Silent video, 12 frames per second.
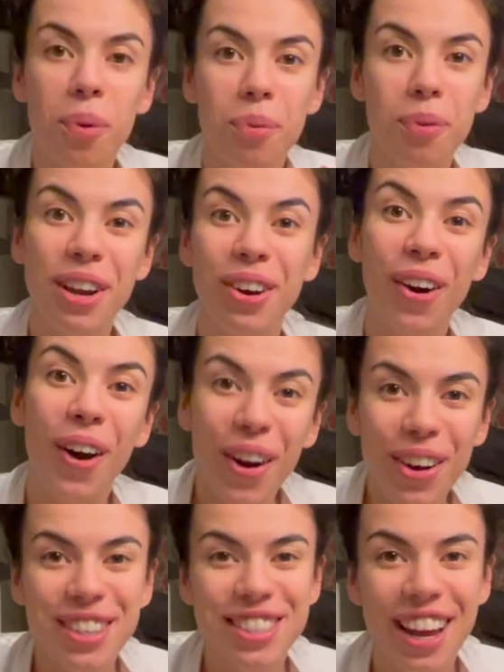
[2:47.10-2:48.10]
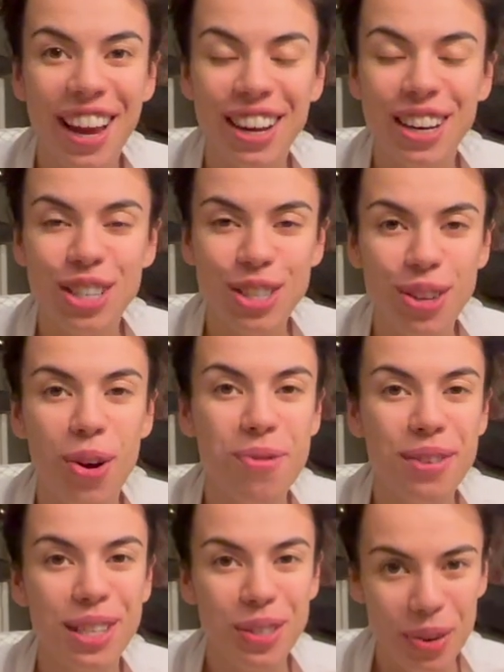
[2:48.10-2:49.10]
We are all done
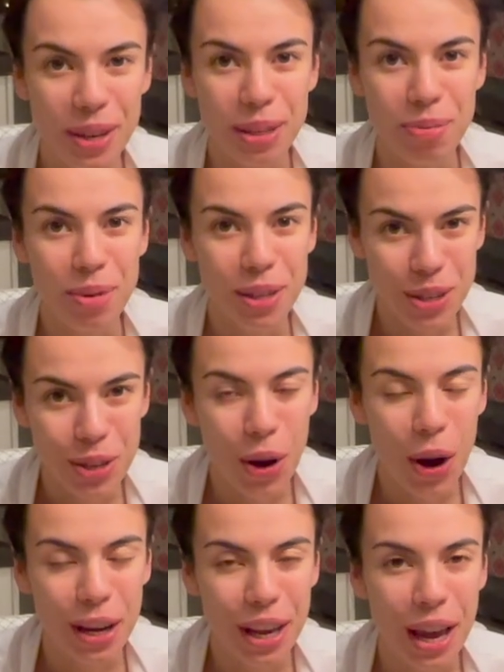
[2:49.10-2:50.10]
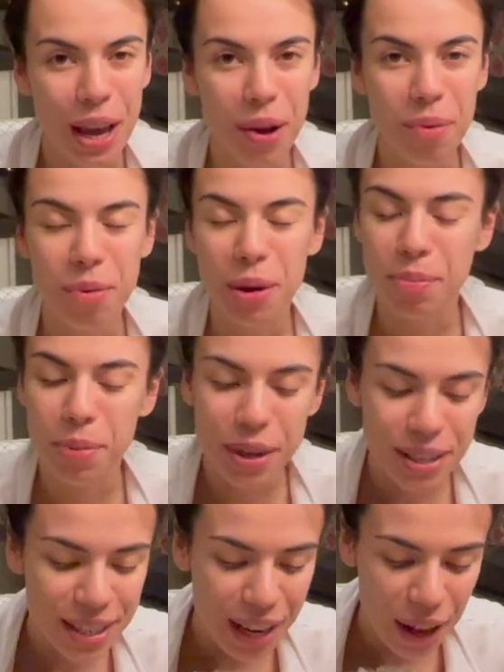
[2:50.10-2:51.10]
Sophie's Christmas stocking. We
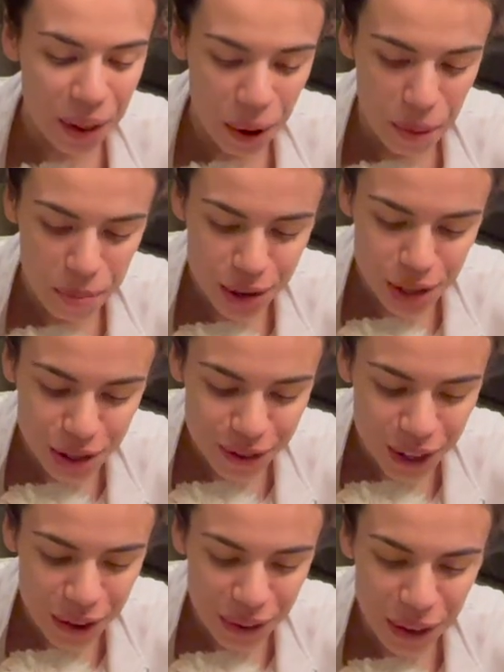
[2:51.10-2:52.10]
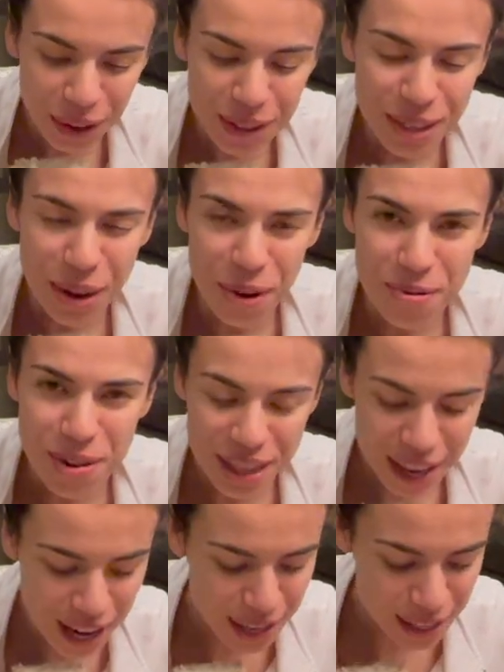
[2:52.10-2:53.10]
put together a bunch of cute little Sophie
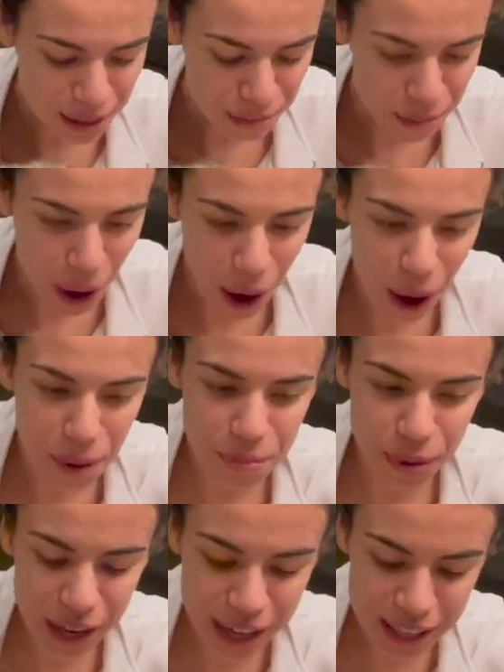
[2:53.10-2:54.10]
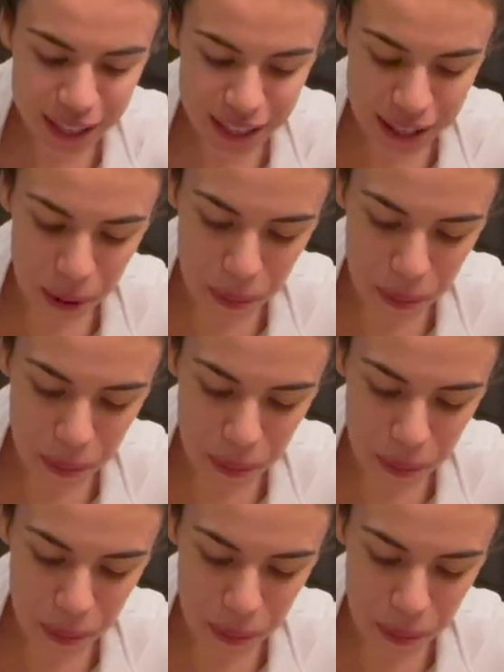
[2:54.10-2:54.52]
things, some paw prints, a